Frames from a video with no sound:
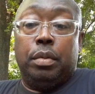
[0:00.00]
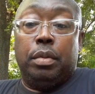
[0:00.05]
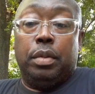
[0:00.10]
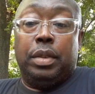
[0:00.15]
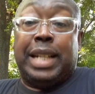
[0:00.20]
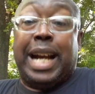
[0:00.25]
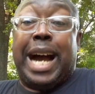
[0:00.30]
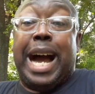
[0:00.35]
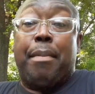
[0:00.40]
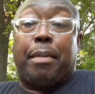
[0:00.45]

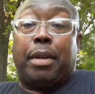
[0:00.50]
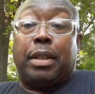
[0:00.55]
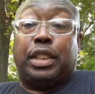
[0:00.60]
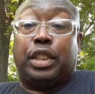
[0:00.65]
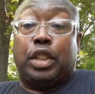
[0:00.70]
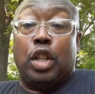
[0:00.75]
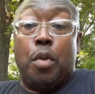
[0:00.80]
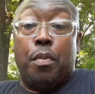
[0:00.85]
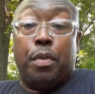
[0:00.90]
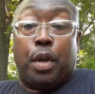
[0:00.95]
Time
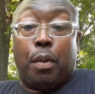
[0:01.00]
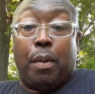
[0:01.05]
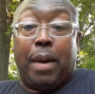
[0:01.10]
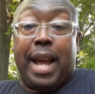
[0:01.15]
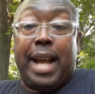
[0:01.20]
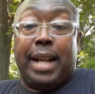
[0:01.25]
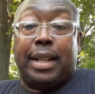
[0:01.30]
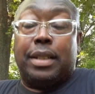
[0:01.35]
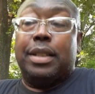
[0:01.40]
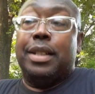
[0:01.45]
consumed,
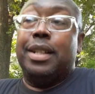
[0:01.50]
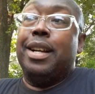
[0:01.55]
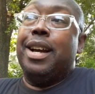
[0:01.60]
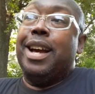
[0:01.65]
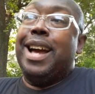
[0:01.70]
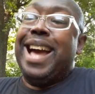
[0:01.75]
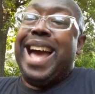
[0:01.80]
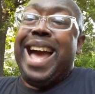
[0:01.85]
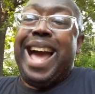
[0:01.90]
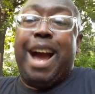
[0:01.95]
correct?
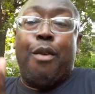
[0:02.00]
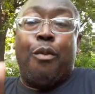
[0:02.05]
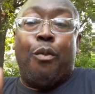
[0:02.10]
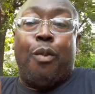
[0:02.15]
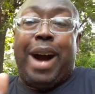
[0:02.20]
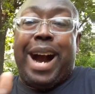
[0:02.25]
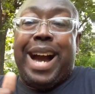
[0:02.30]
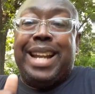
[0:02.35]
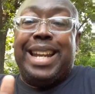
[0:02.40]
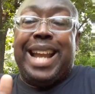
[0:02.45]

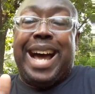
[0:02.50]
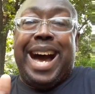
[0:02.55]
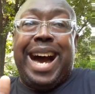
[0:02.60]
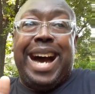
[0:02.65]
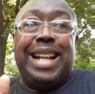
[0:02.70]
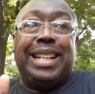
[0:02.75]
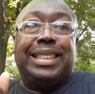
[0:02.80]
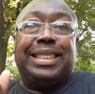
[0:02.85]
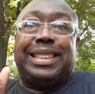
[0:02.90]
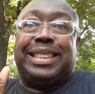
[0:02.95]
Why
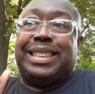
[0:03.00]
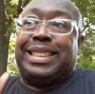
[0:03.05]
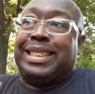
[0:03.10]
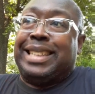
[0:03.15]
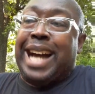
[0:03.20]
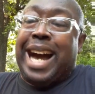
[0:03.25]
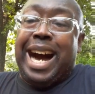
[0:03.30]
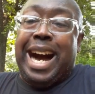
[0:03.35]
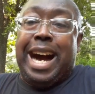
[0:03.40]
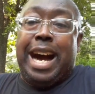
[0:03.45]
not
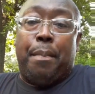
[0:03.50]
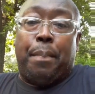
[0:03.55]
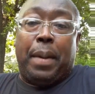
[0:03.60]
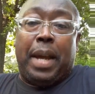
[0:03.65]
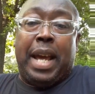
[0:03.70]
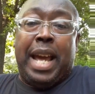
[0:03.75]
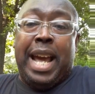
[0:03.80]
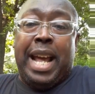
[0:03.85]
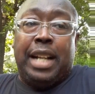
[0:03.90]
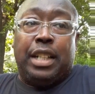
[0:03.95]
stop
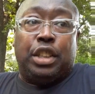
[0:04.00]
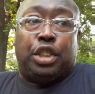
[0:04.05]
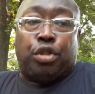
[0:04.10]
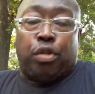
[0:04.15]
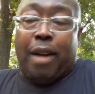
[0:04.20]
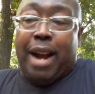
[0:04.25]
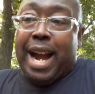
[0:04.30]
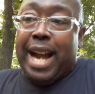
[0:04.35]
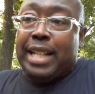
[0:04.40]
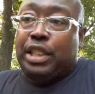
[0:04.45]
and
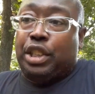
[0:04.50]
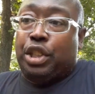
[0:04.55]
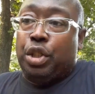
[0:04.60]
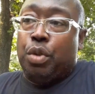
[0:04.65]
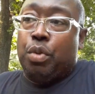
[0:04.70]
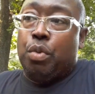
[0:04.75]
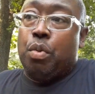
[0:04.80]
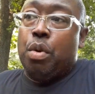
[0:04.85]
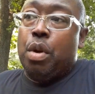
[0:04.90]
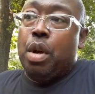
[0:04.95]
try
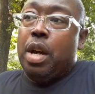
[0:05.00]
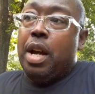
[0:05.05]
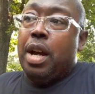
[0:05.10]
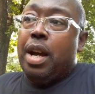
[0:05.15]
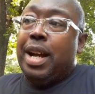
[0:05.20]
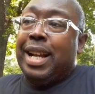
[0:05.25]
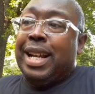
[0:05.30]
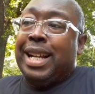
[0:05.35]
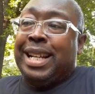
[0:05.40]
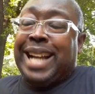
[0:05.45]
to
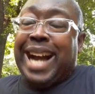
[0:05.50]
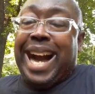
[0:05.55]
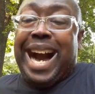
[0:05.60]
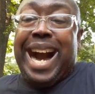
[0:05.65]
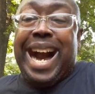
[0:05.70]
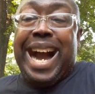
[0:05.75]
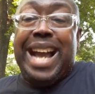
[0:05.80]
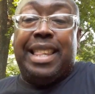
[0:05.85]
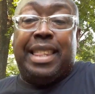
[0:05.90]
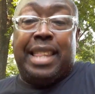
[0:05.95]

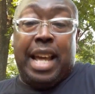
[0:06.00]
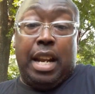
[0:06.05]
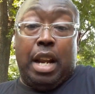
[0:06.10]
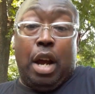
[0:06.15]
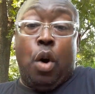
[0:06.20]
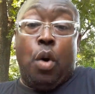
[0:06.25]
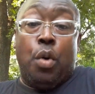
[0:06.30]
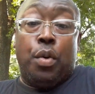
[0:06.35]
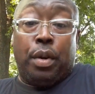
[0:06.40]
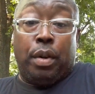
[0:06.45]
guide that
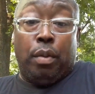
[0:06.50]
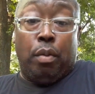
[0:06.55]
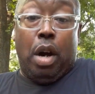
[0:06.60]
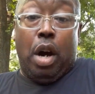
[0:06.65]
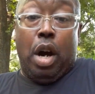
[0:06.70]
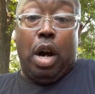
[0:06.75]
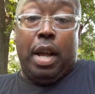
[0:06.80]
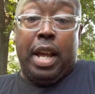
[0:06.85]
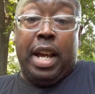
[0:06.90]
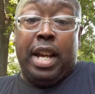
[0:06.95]
older
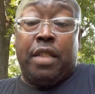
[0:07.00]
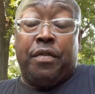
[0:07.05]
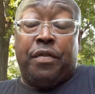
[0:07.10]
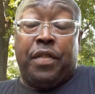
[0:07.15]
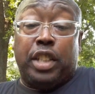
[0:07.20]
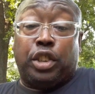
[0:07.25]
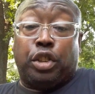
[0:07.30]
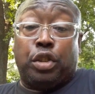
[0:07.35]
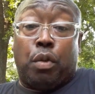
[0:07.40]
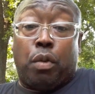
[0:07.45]

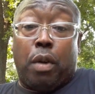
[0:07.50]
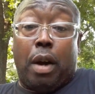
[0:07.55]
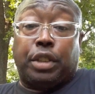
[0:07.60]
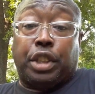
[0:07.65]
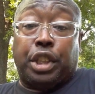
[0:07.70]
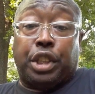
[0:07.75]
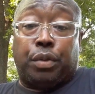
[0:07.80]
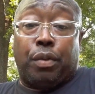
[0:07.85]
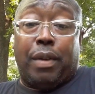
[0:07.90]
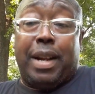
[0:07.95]
individual across
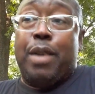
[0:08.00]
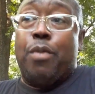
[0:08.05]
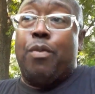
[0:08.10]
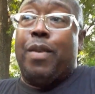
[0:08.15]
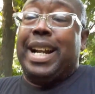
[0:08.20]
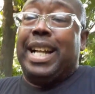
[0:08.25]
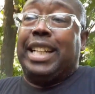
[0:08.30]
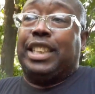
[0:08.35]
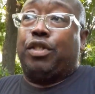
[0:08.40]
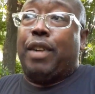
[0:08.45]
the street?
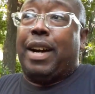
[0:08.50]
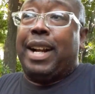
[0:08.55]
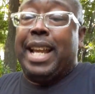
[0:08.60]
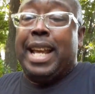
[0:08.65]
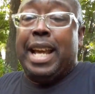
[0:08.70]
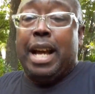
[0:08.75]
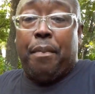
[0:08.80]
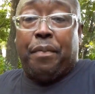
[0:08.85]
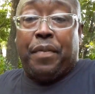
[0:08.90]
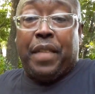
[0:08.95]
Why not try to
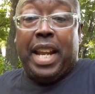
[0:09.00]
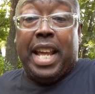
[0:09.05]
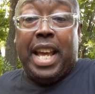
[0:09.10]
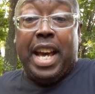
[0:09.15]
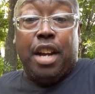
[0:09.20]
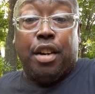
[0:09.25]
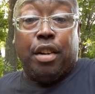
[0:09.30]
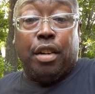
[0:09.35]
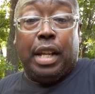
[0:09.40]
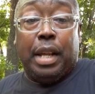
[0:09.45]
help that
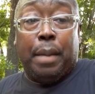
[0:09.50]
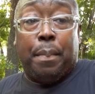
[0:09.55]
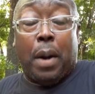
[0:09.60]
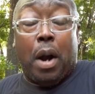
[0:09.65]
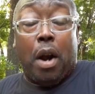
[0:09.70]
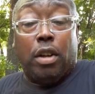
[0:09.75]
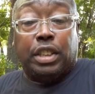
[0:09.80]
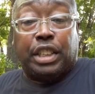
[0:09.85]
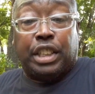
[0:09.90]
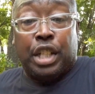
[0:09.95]
elderly
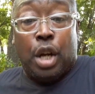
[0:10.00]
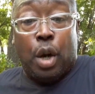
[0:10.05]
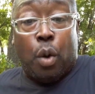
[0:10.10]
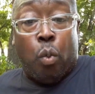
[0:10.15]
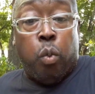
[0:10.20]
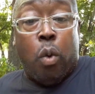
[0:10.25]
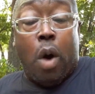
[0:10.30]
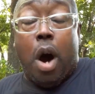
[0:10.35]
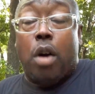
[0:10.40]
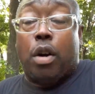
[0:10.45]
person
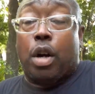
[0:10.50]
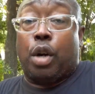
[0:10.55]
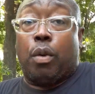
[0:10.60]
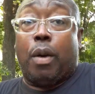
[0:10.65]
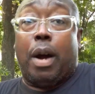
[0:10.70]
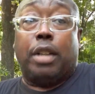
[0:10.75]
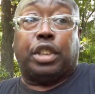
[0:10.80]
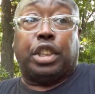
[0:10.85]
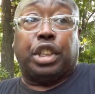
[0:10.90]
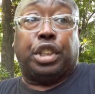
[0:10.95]
walk
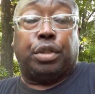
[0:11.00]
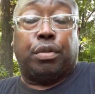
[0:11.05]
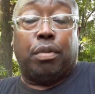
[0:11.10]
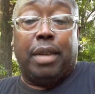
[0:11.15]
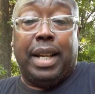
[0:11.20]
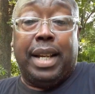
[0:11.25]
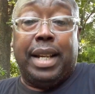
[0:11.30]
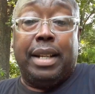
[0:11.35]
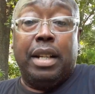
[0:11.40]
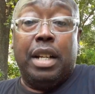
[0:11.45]
across the
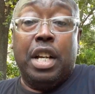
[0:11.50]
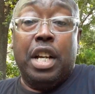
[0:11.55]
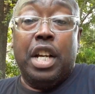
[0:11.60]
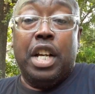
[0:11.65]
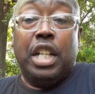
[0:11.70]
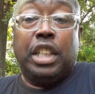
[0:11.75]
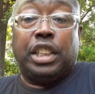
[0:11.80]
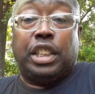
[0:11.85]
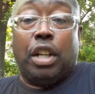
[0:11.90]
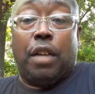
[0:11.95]
street
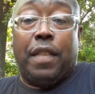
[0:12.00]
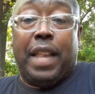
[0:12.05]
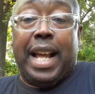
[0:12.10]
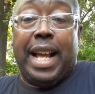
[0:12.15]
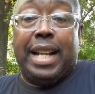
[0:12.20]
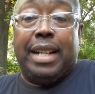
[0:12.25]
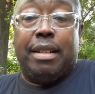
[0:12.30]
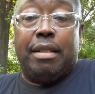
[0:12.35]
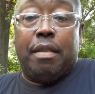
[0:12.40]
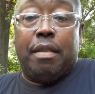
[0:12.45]
so that